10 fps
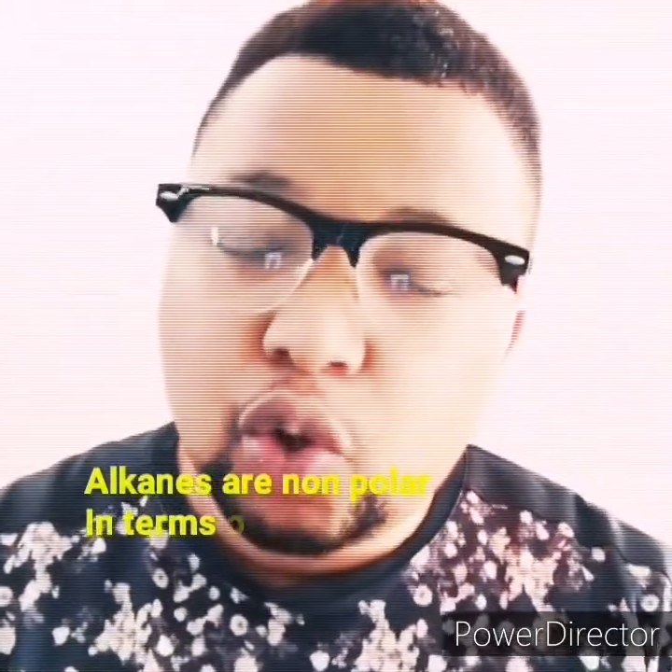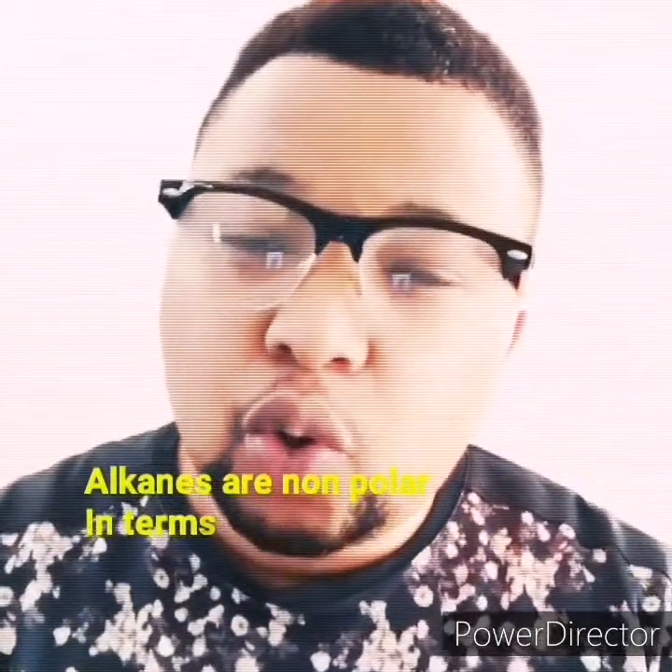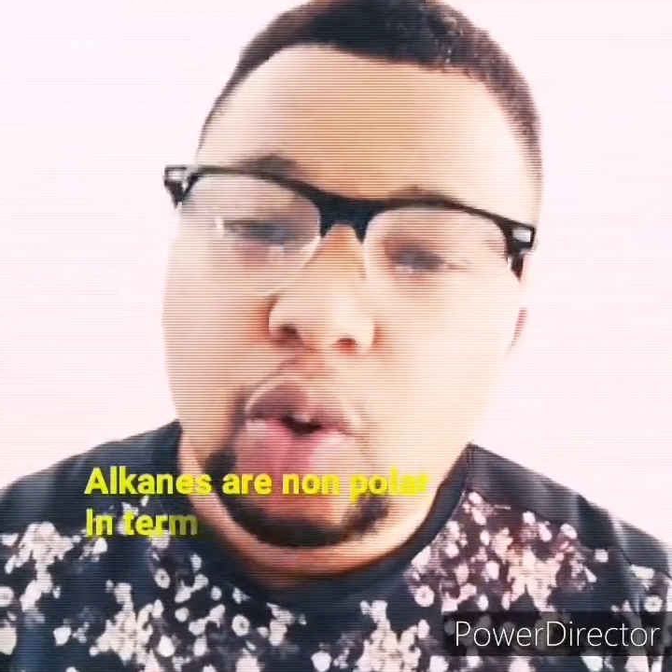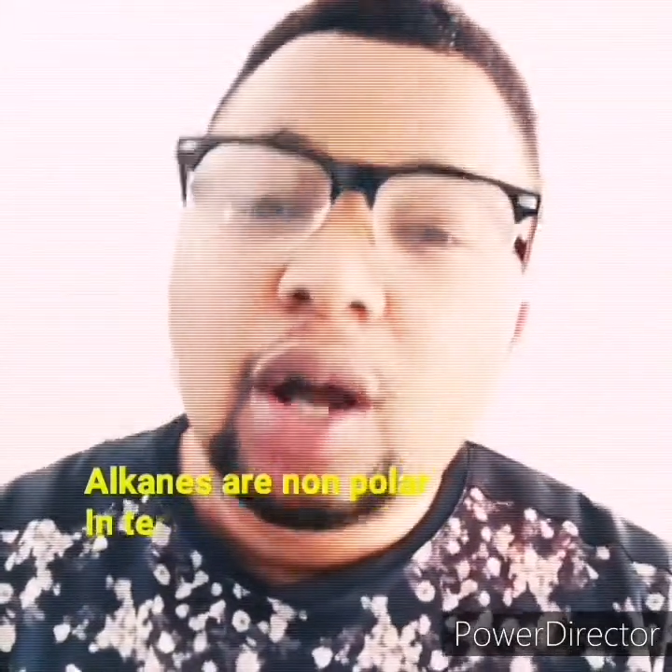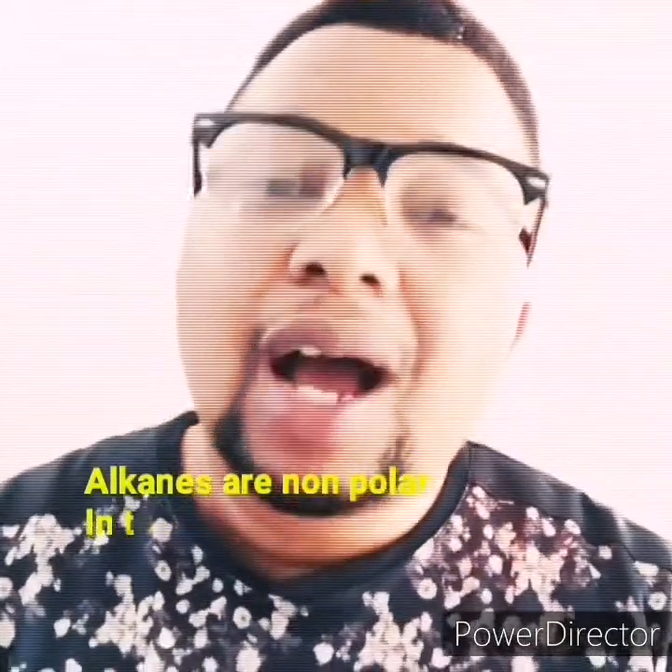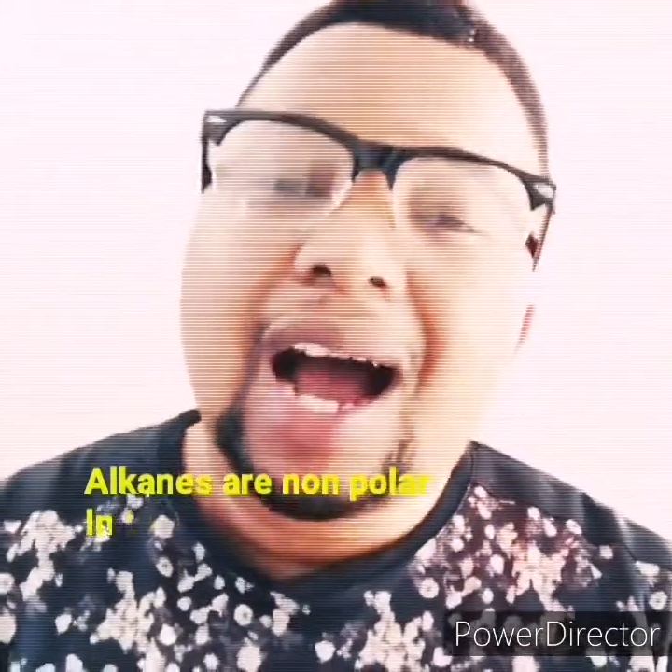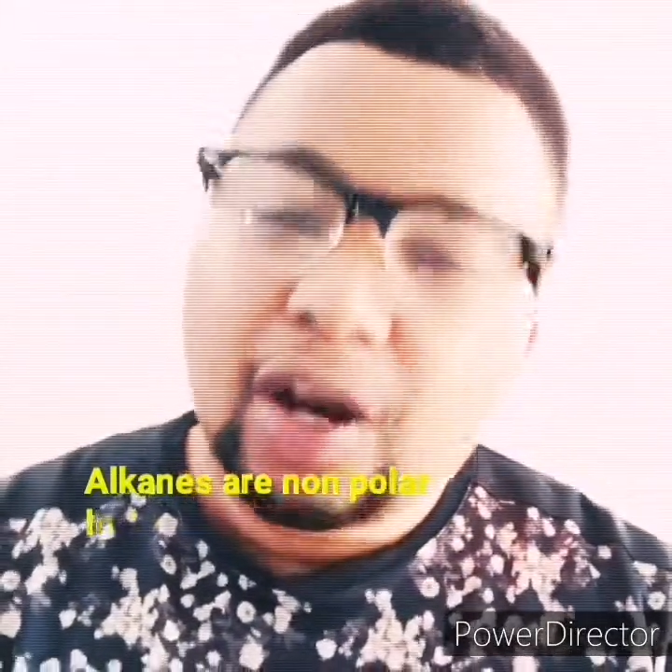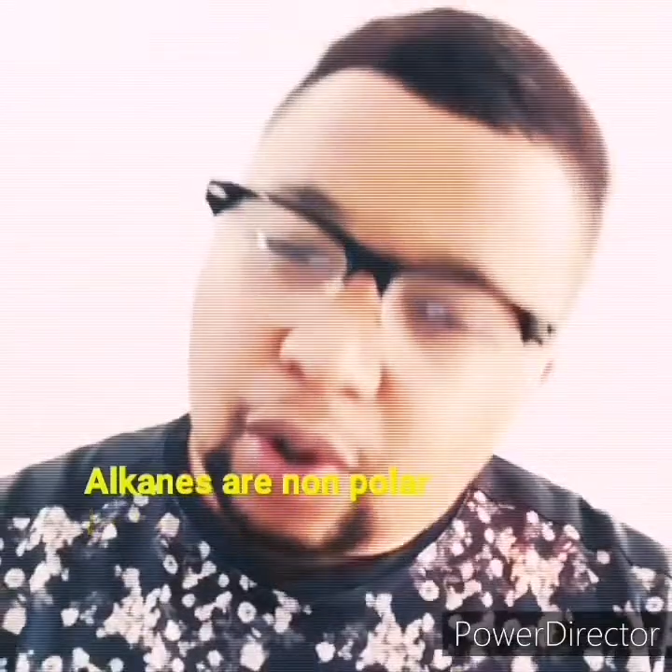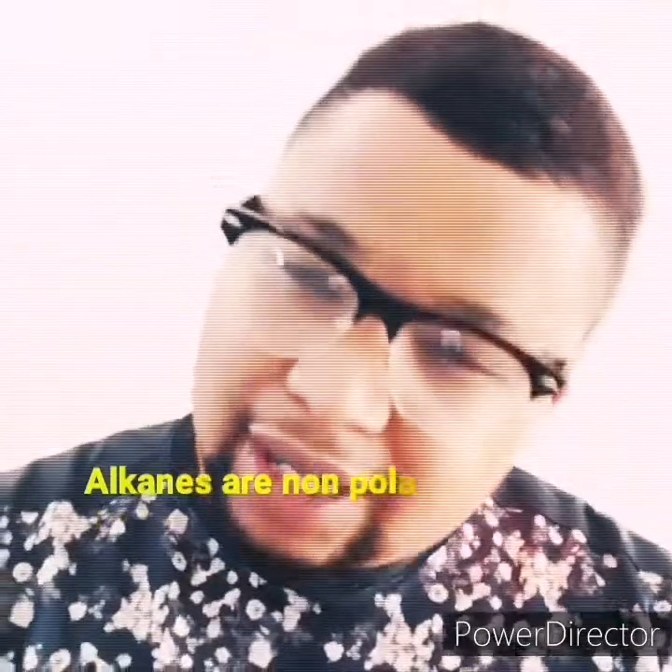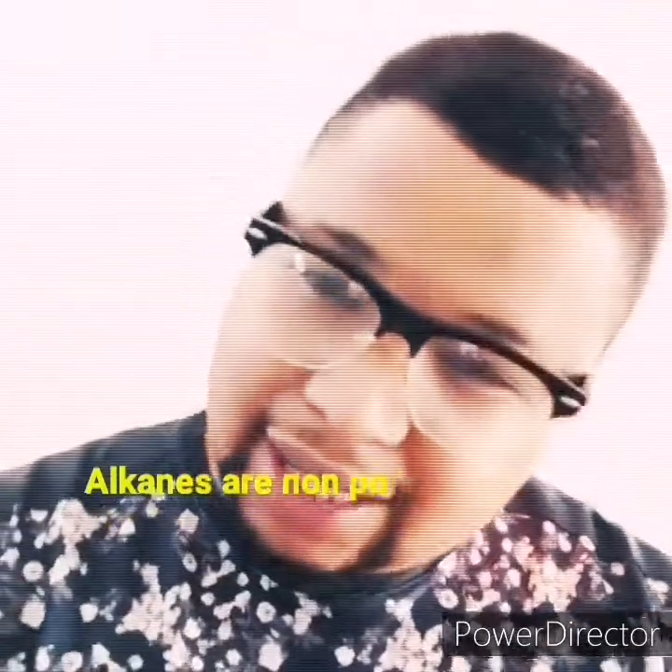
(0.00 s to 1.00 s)
your
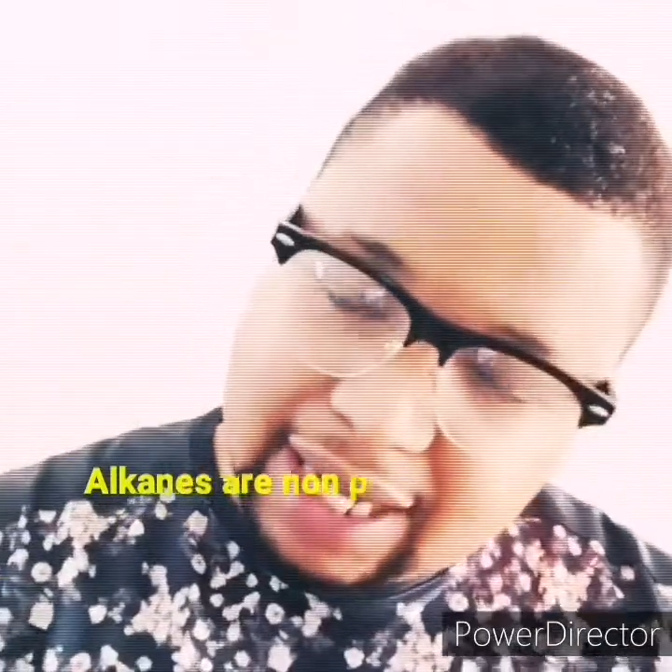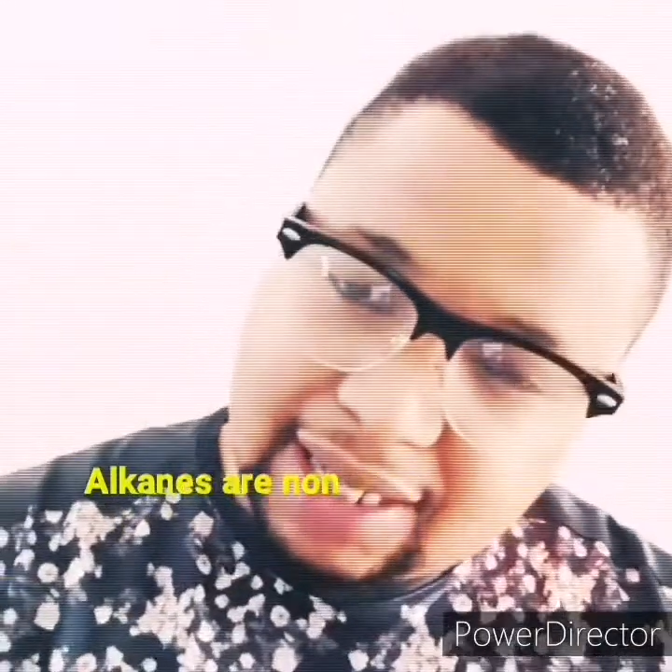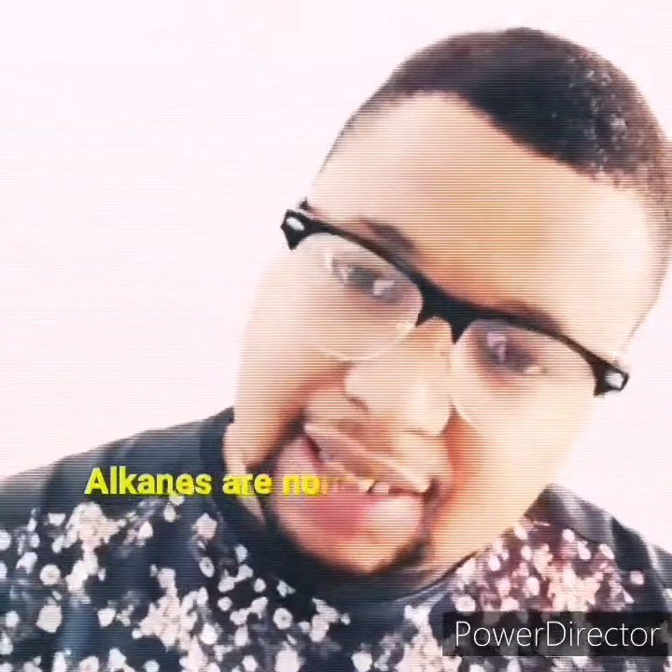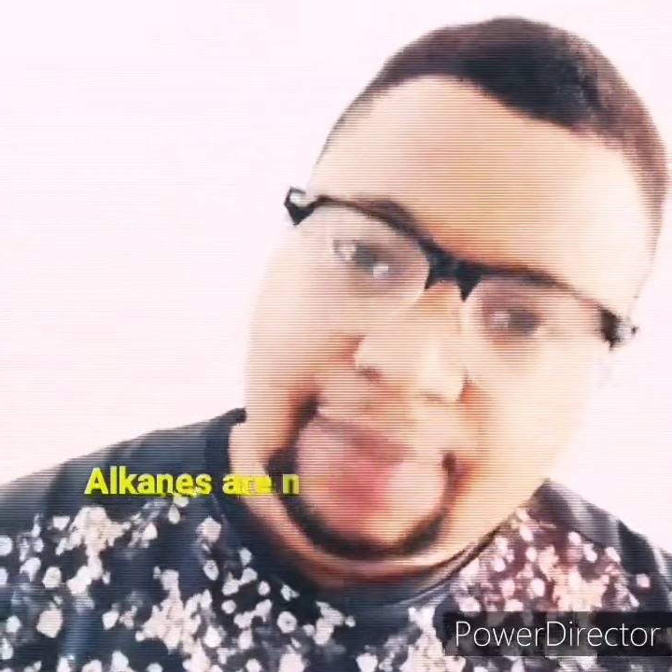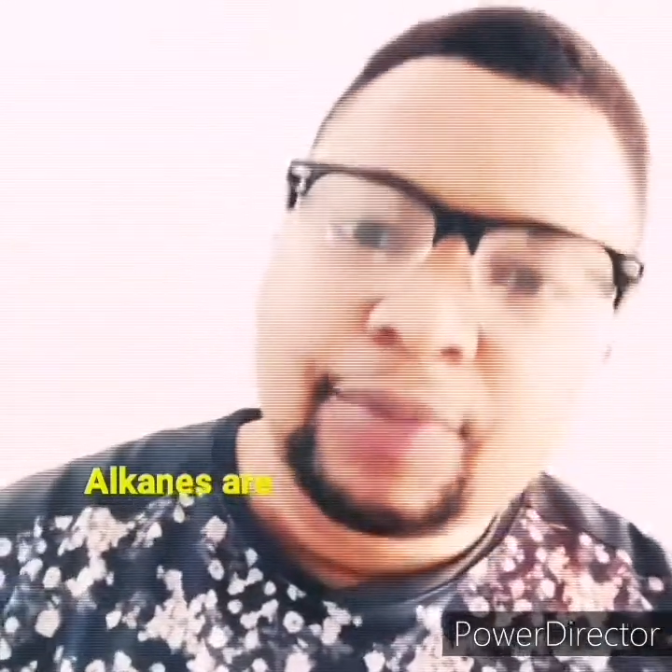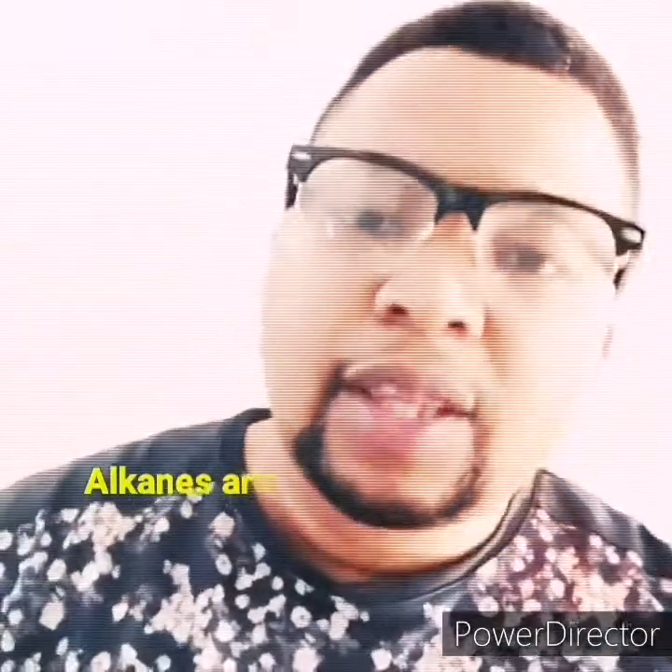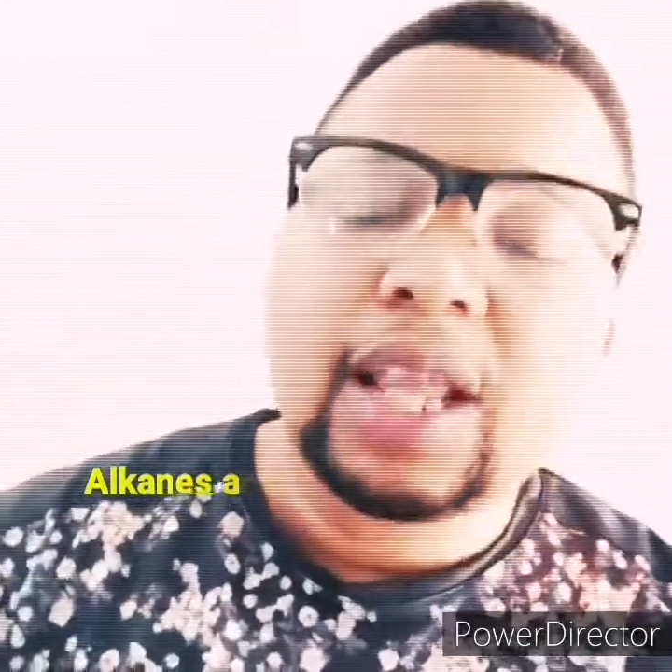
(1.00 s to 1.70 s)
haloalkanes.